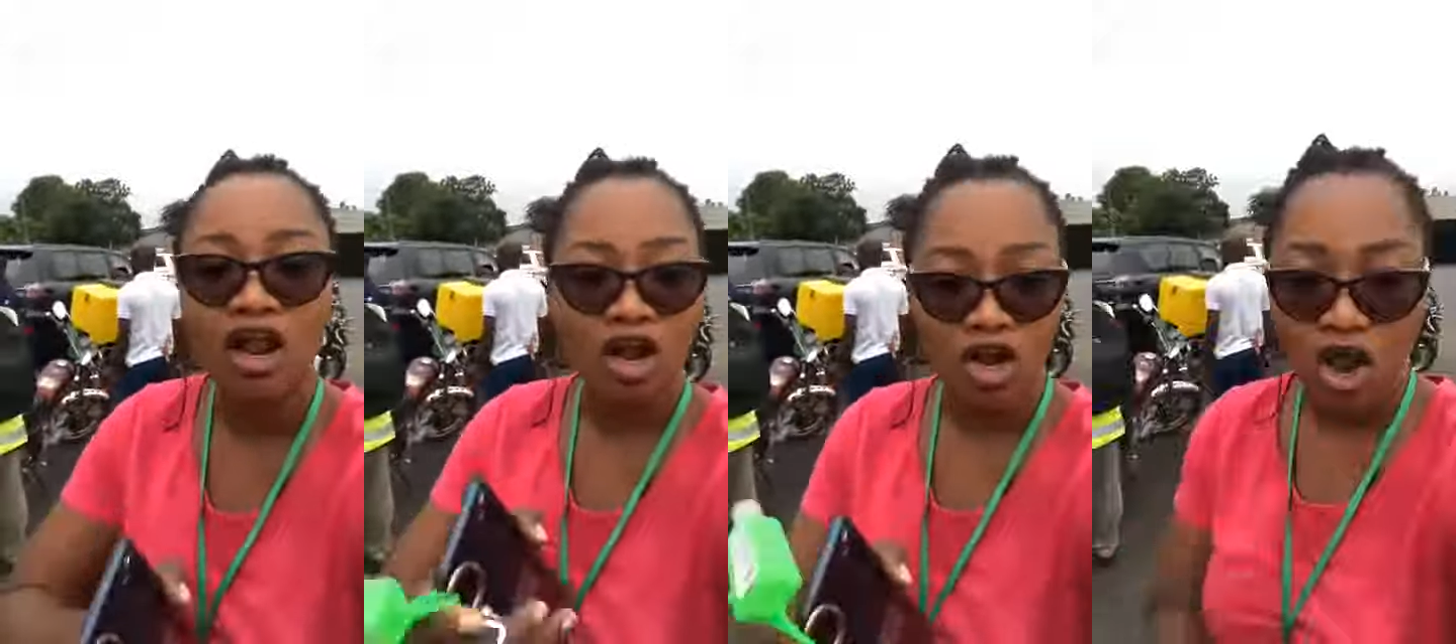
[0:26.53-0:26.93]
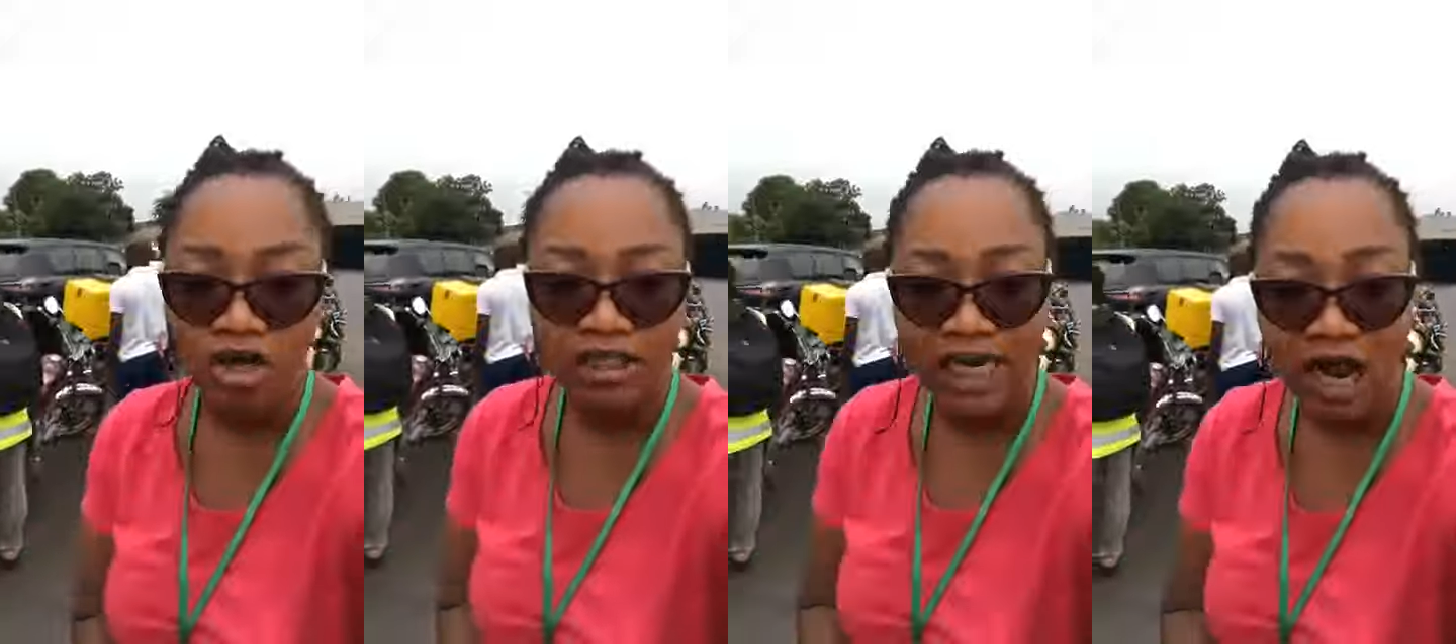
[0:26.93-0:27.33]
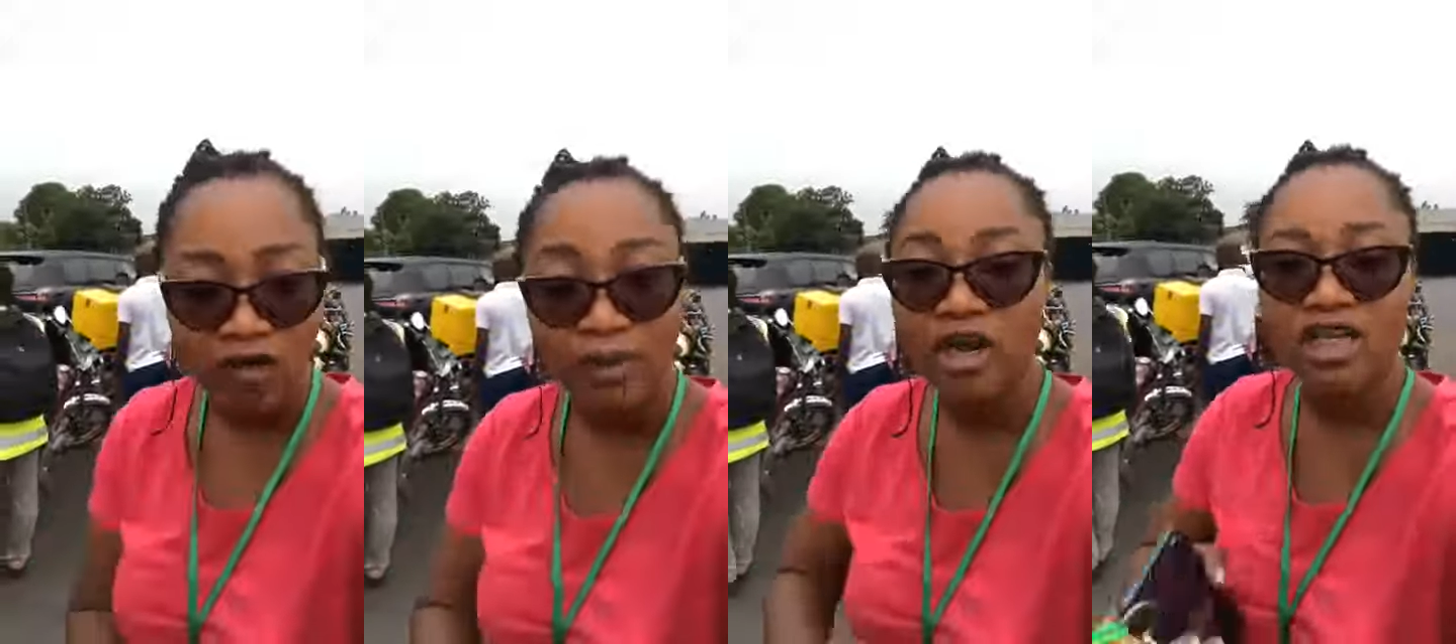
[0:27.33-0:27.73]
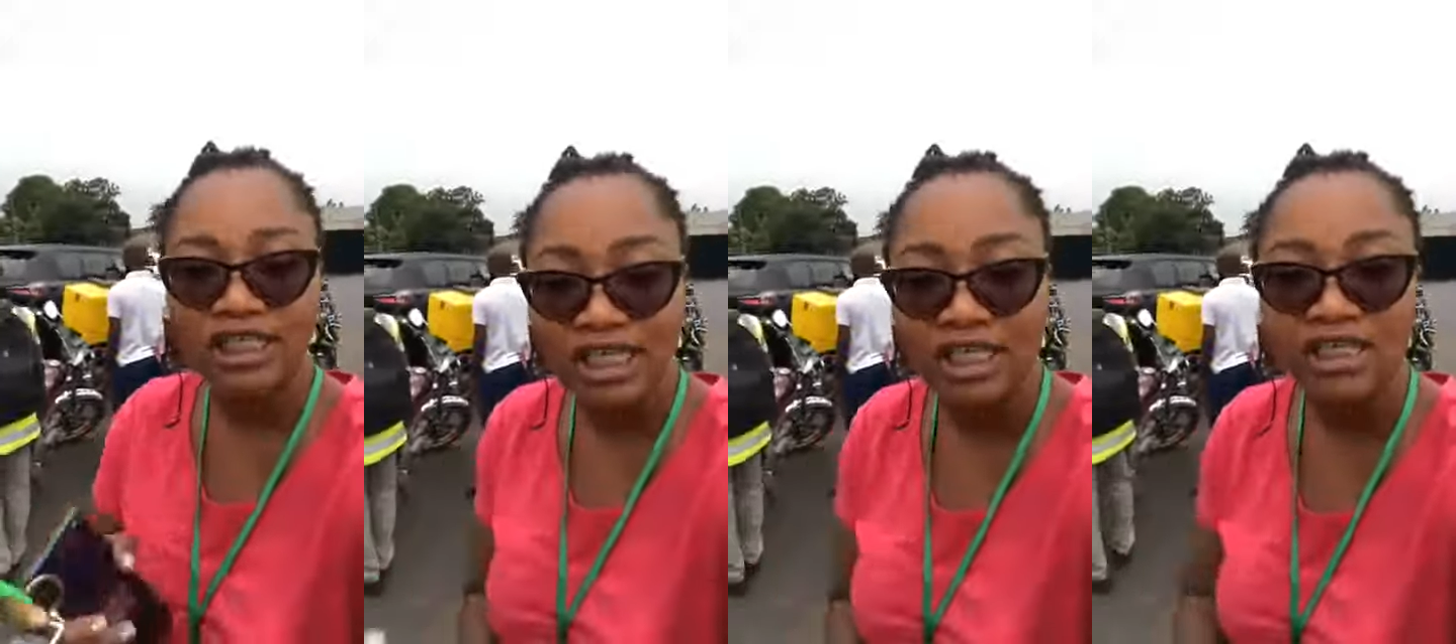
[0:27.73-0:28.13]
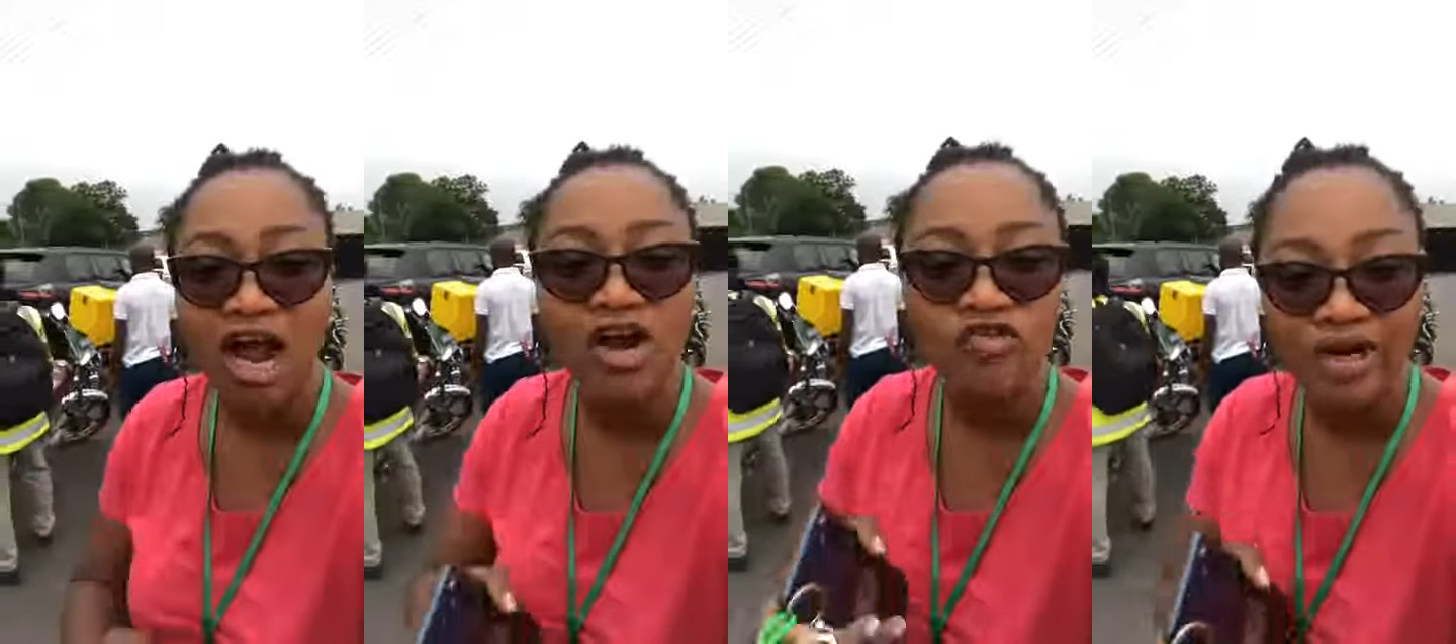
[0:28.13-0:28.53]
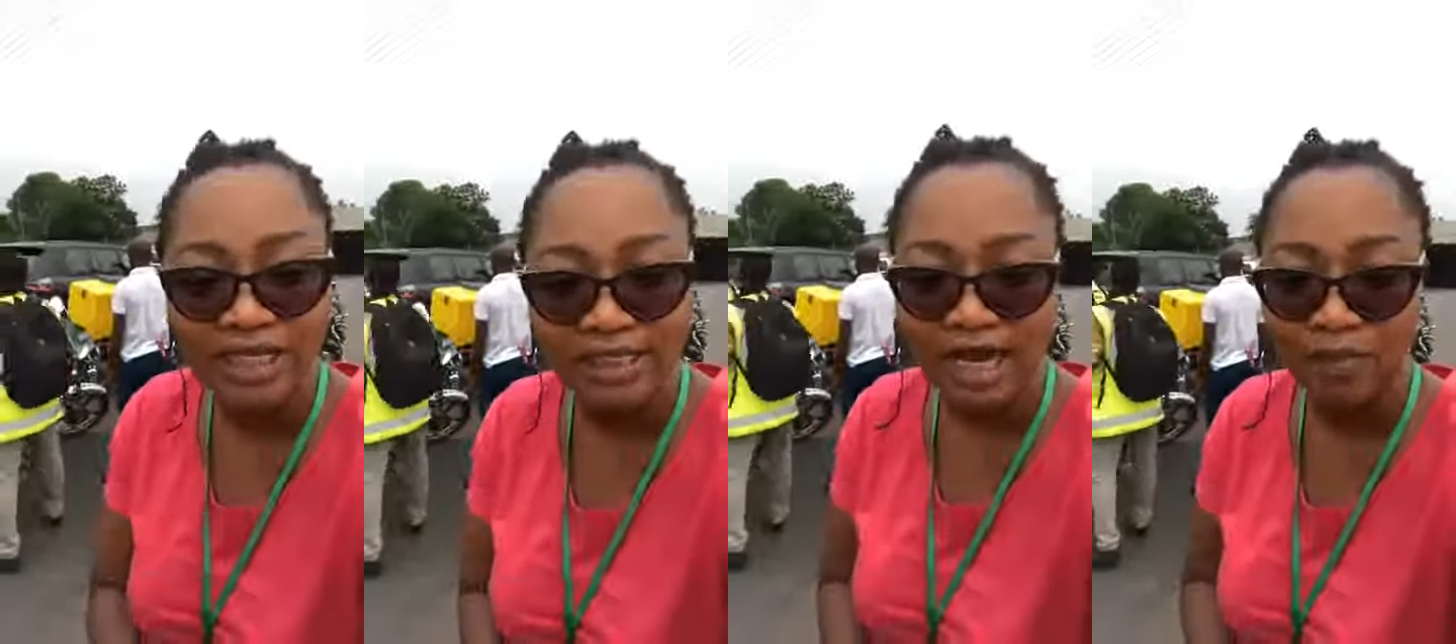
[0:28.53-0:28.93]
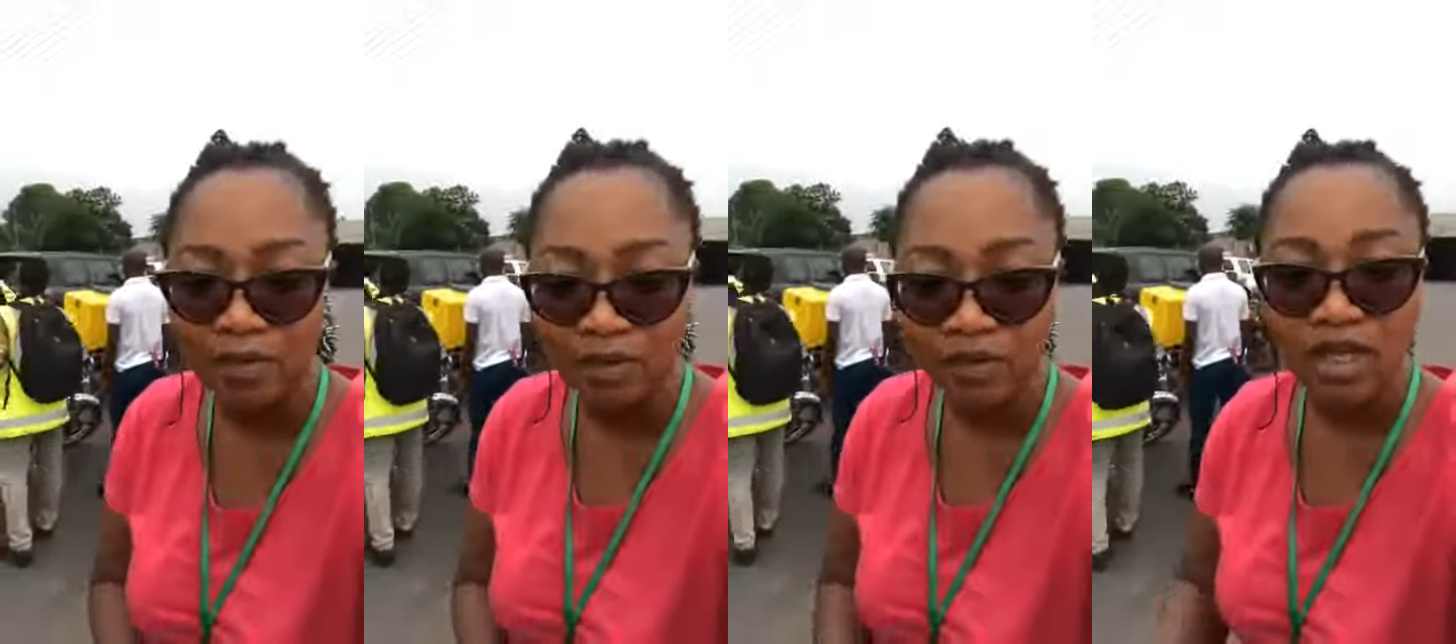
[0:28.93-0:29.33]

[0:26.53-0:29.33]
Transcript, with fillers: lockdown because this is unreasonable.